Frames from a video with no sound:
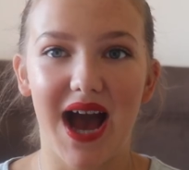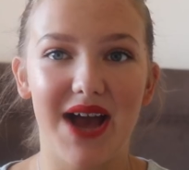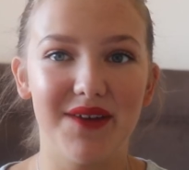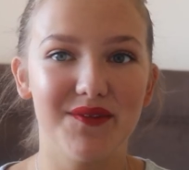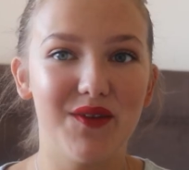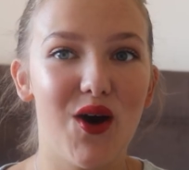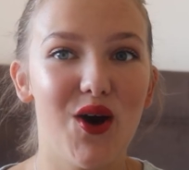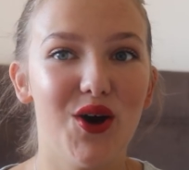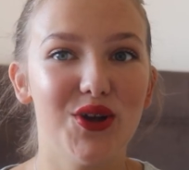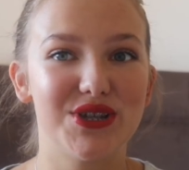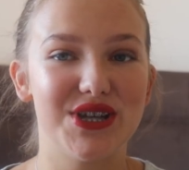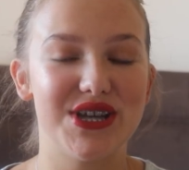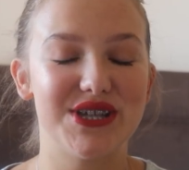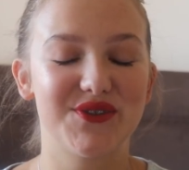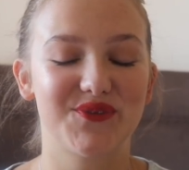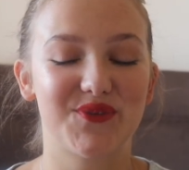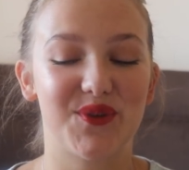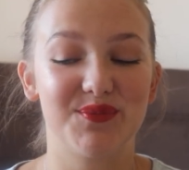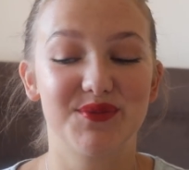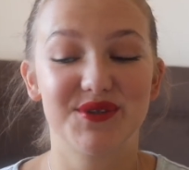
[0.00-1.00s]
I've ordered
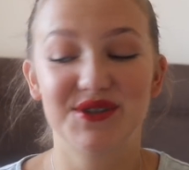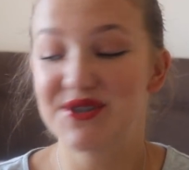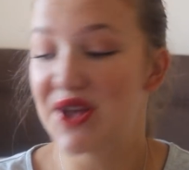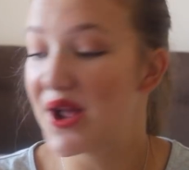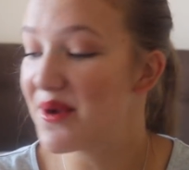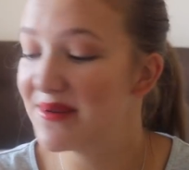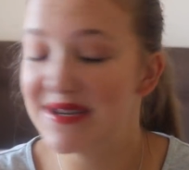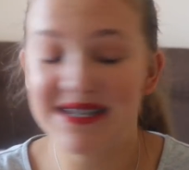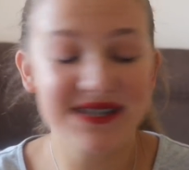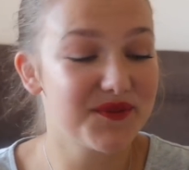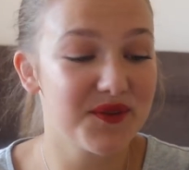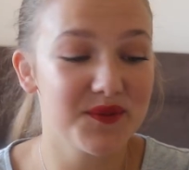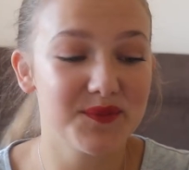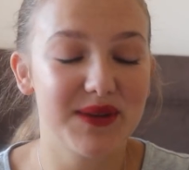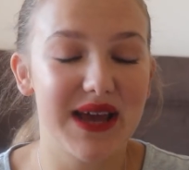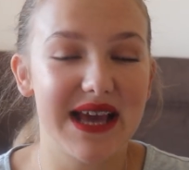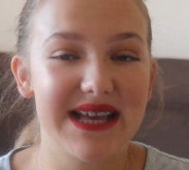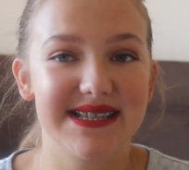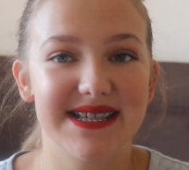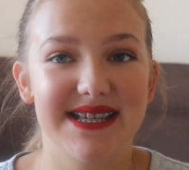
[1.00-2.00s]
from so many different
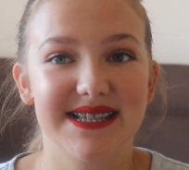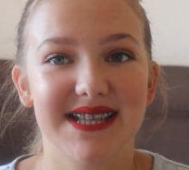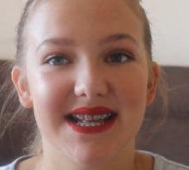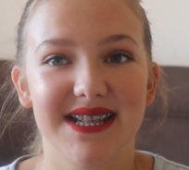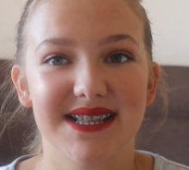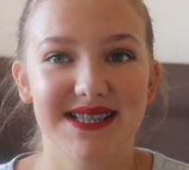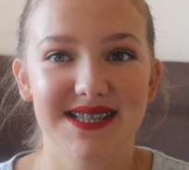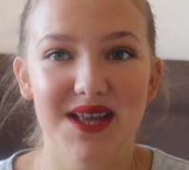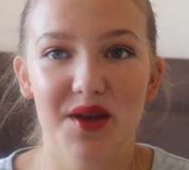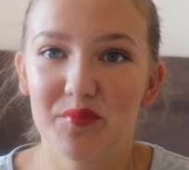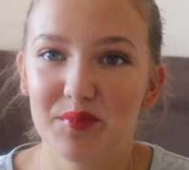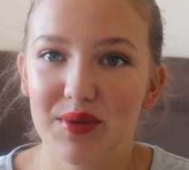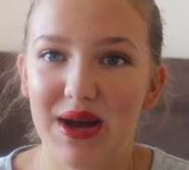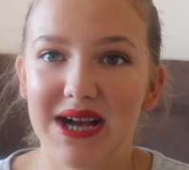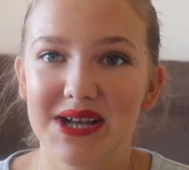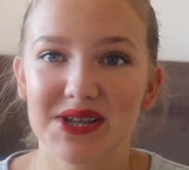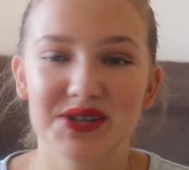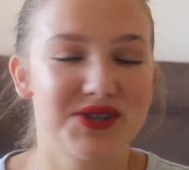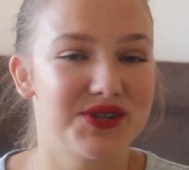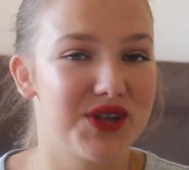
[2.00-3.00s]
places and sent
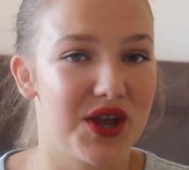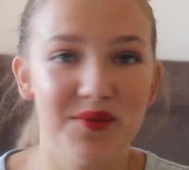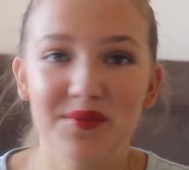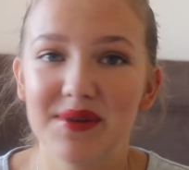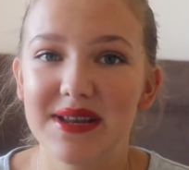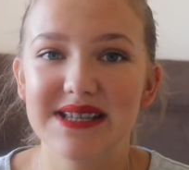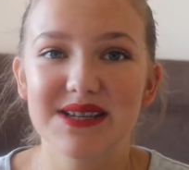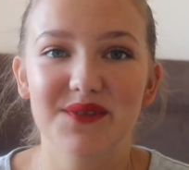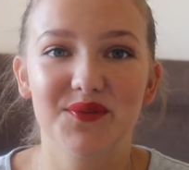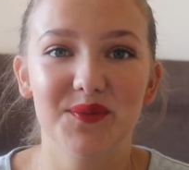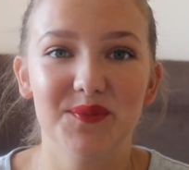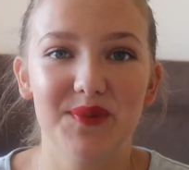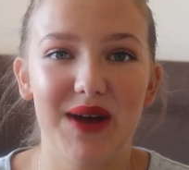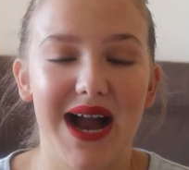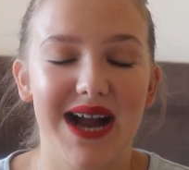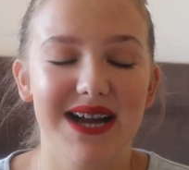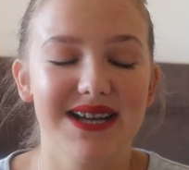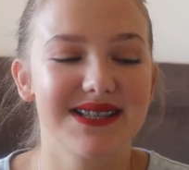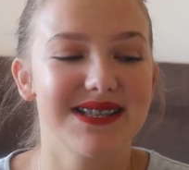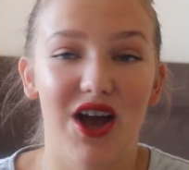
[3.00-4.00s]
back so many different
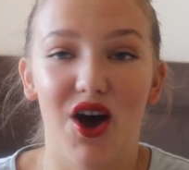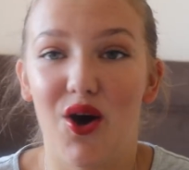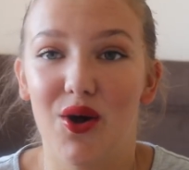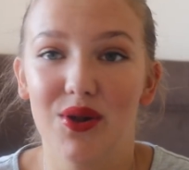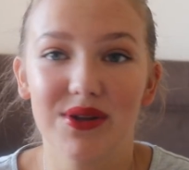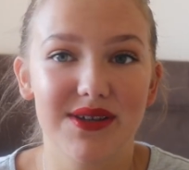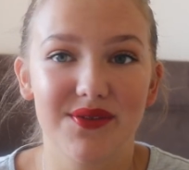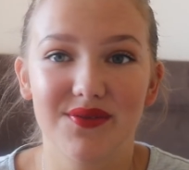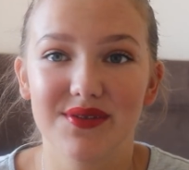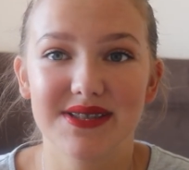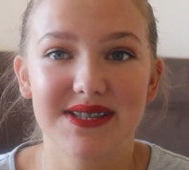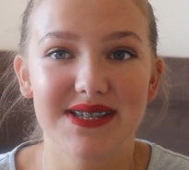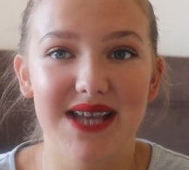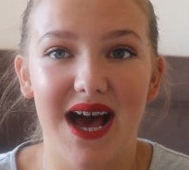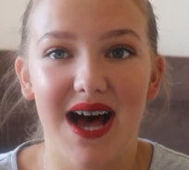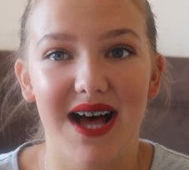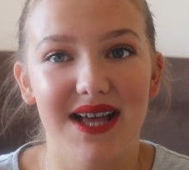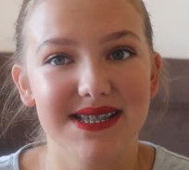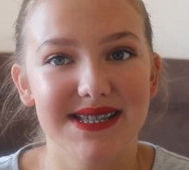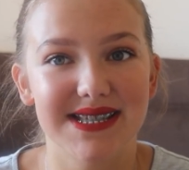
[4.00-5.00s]
bags, all different
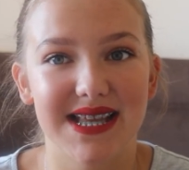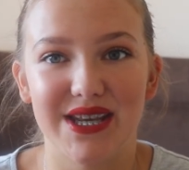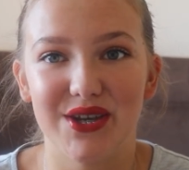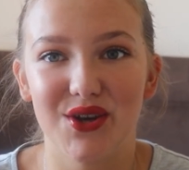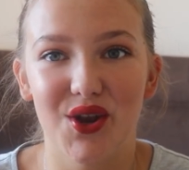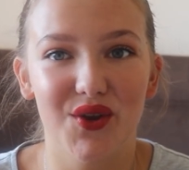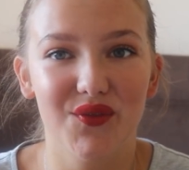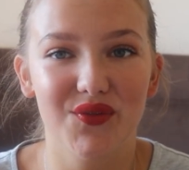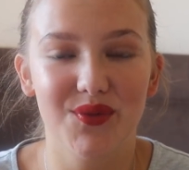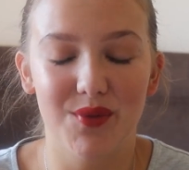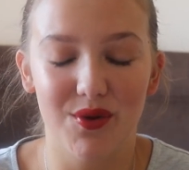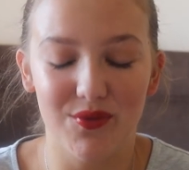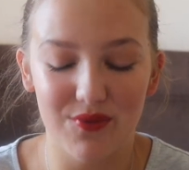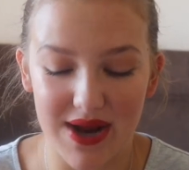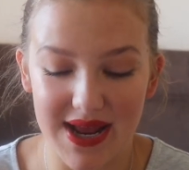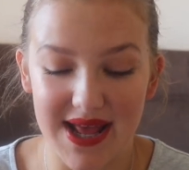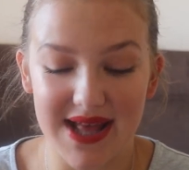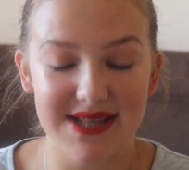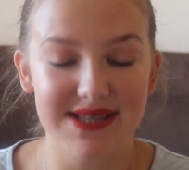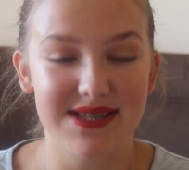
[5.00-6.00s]
styles, and none of them are
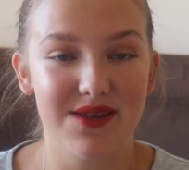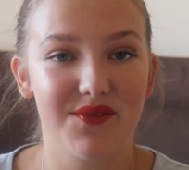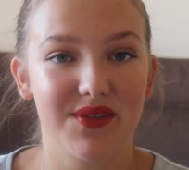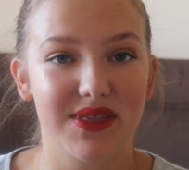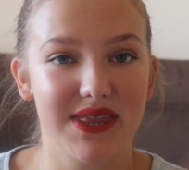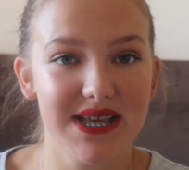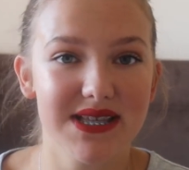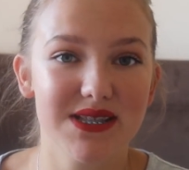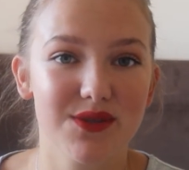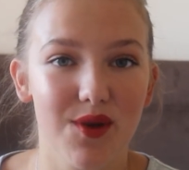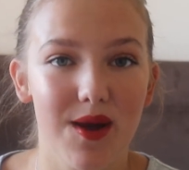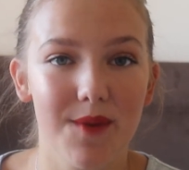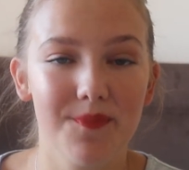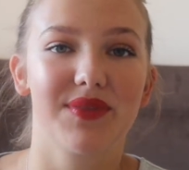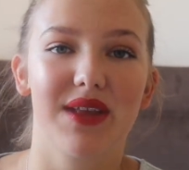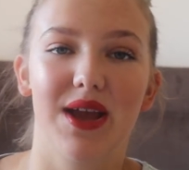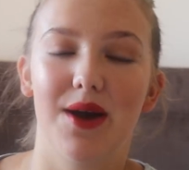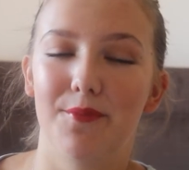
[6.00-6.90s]
right except for this one.